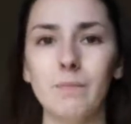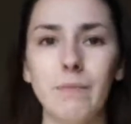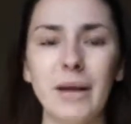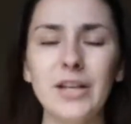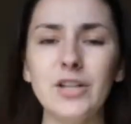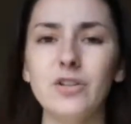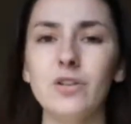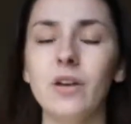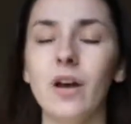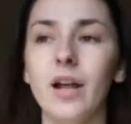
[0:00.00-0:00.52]

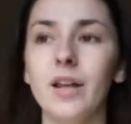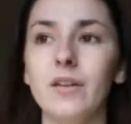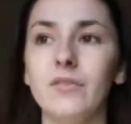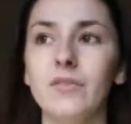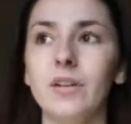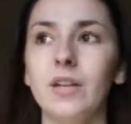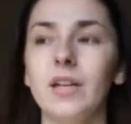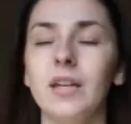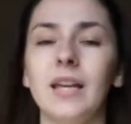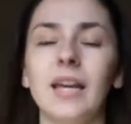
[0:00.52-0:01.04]
Mention kind
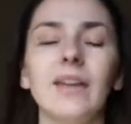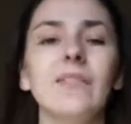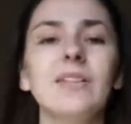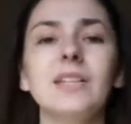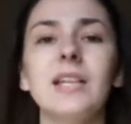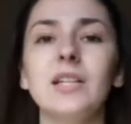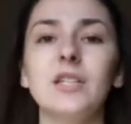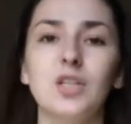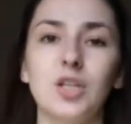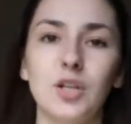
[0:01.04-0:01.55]
of, if
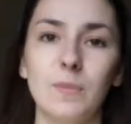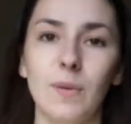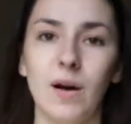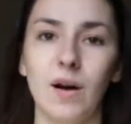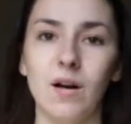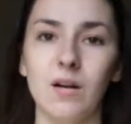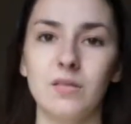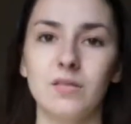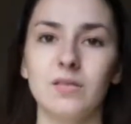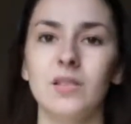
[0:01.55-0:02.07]
it's like 2
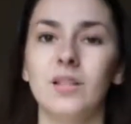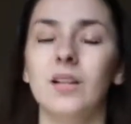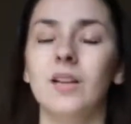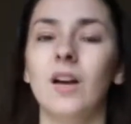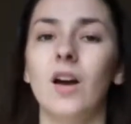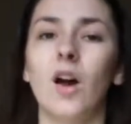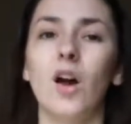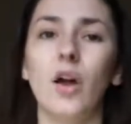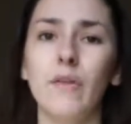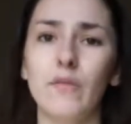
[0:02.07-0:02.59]
marks,
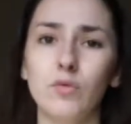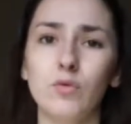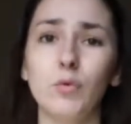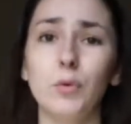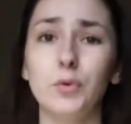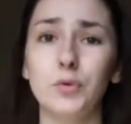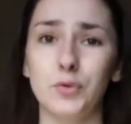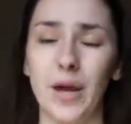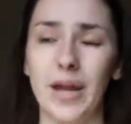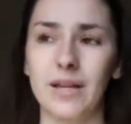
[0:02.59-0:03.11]

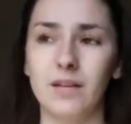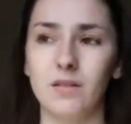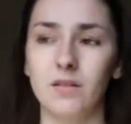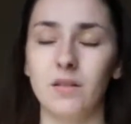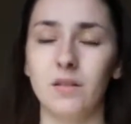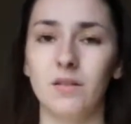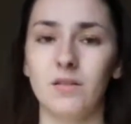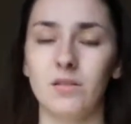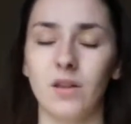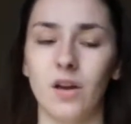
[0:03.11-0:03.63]
overall
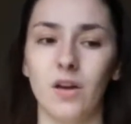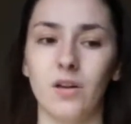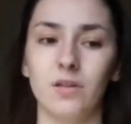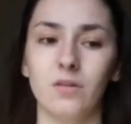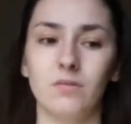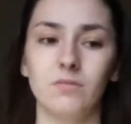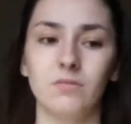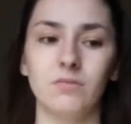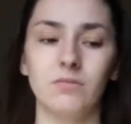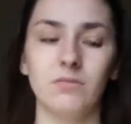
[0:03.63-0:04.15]
trend.
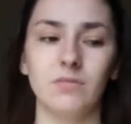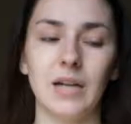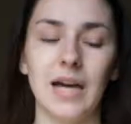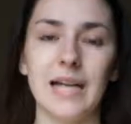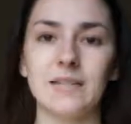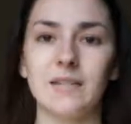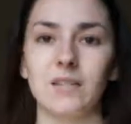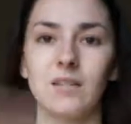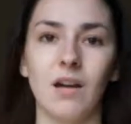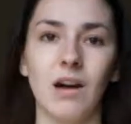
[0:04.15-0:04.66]
So
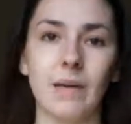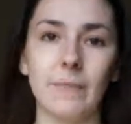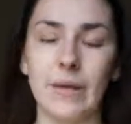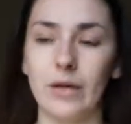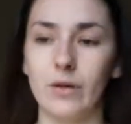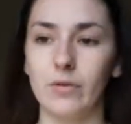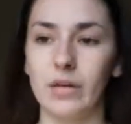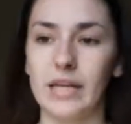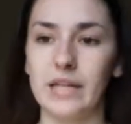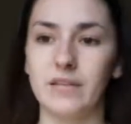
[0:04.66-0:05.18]
as the time
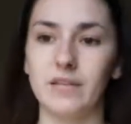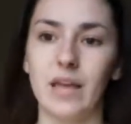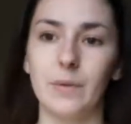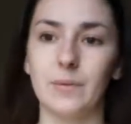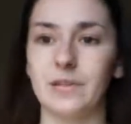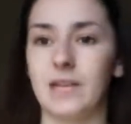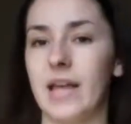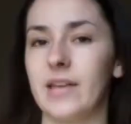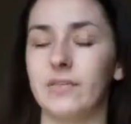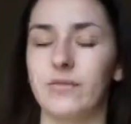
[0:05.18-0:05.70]
increased,
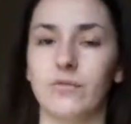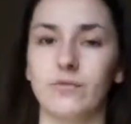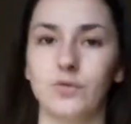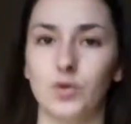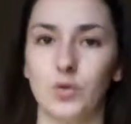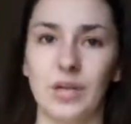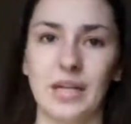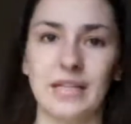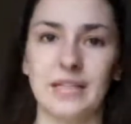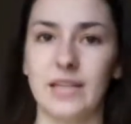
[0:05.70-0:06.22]
there was less
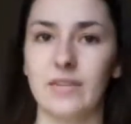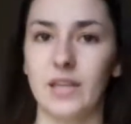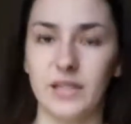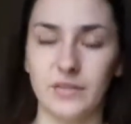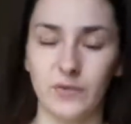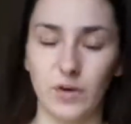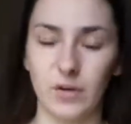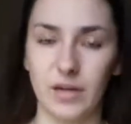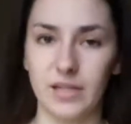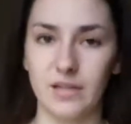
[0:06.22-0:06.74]
trees in
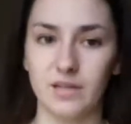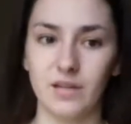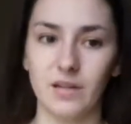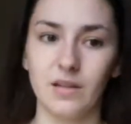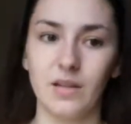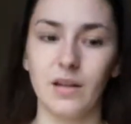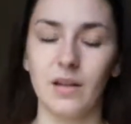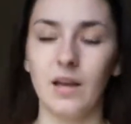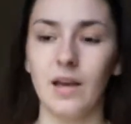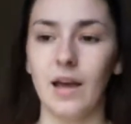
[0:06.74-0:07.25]
this forest.
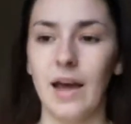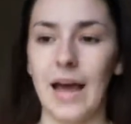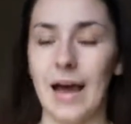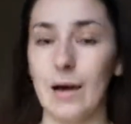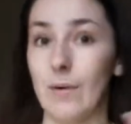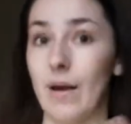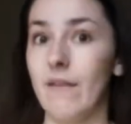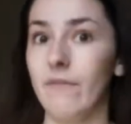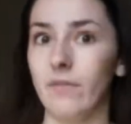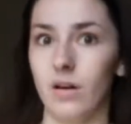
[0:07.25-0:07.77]

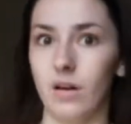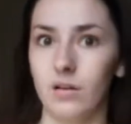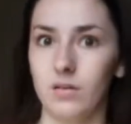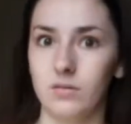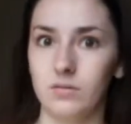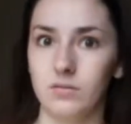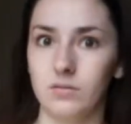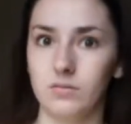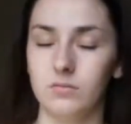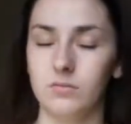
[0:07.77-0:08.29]

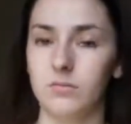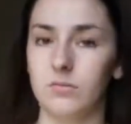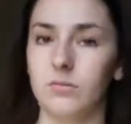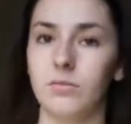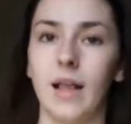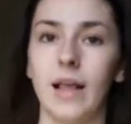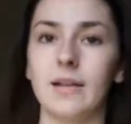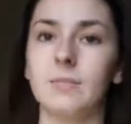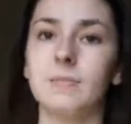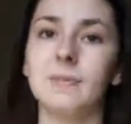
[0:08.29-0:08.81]
However,
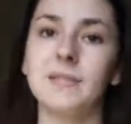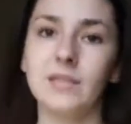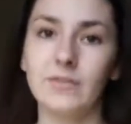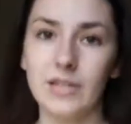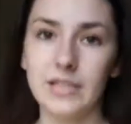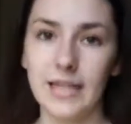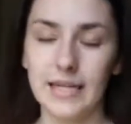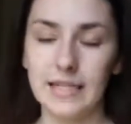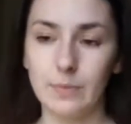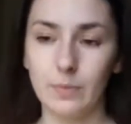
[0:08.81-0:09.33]
like,
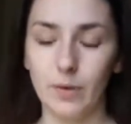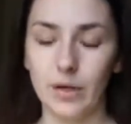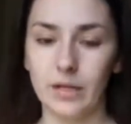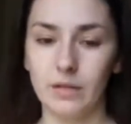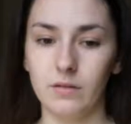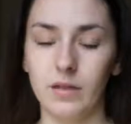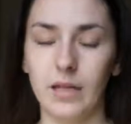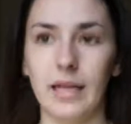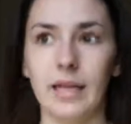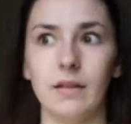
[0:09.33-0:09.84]
specific data
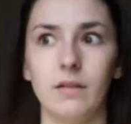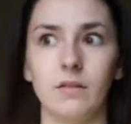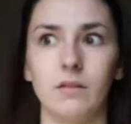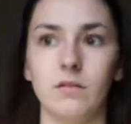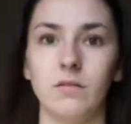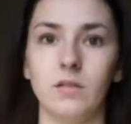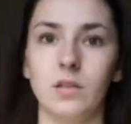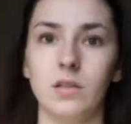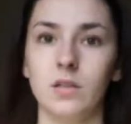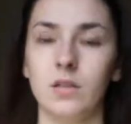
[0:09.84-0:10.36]
point,
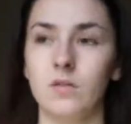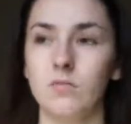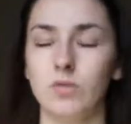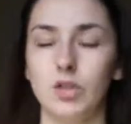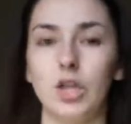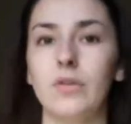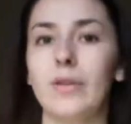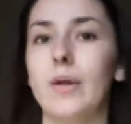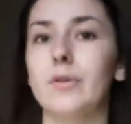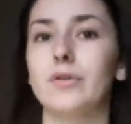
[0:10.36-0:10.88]
in
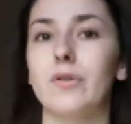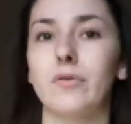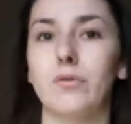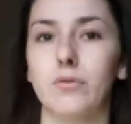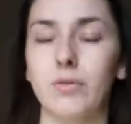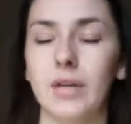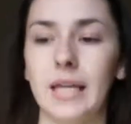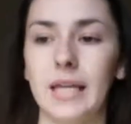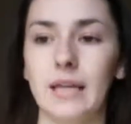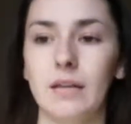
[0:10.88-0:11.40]

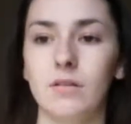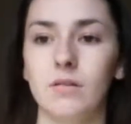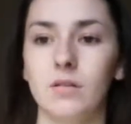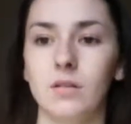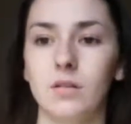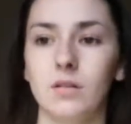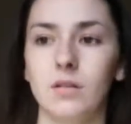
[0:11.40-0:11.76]
2003,